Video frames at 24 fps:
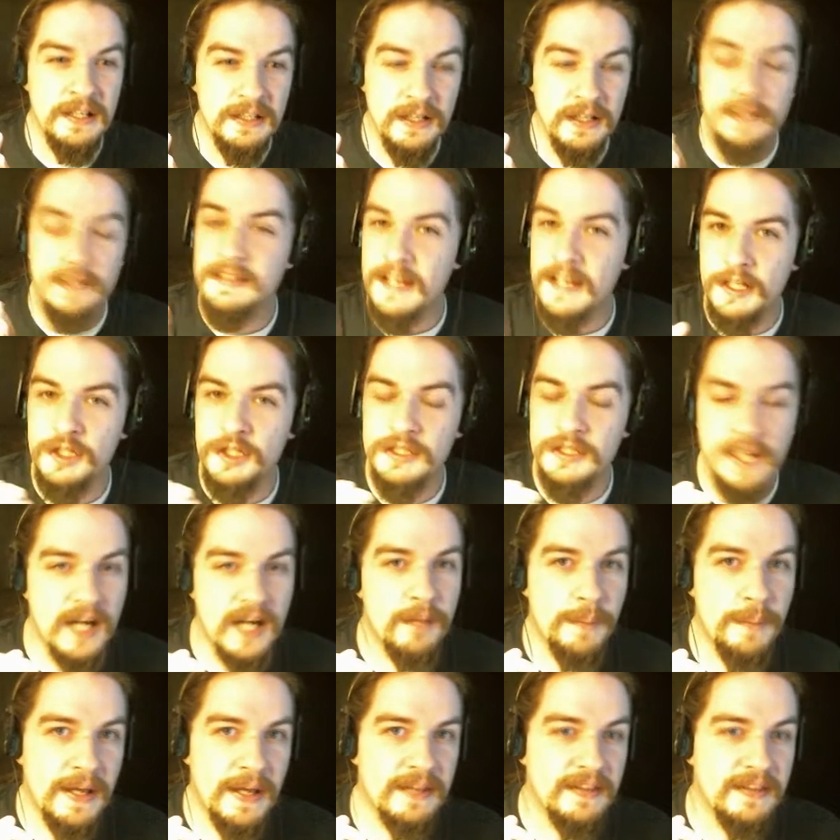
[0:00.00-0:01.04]
it's actually not a
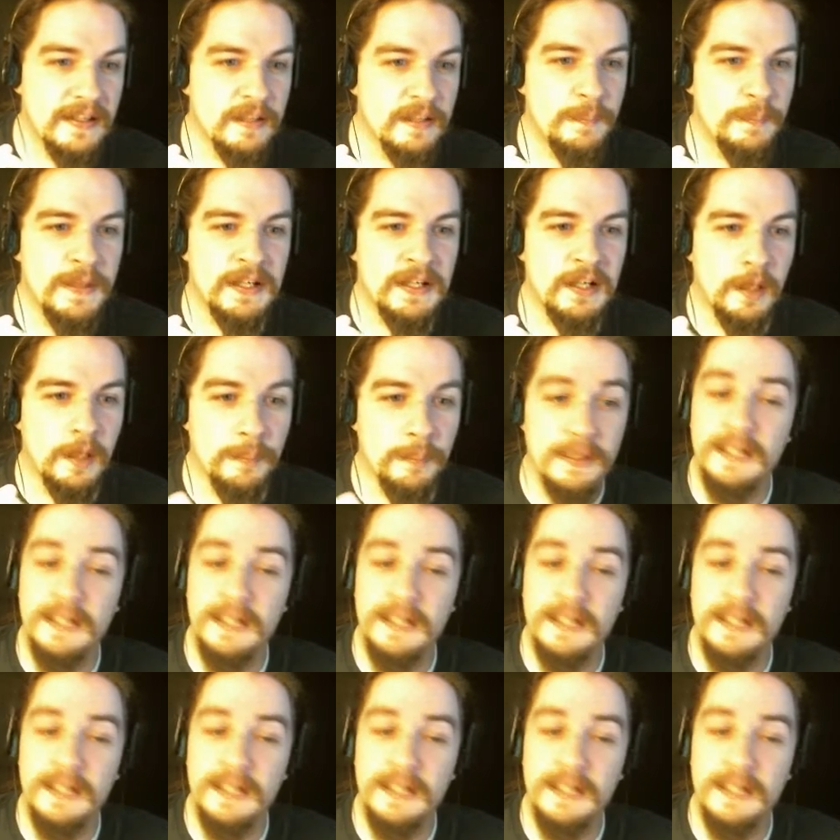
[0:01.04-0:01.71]
bad thing to pick up.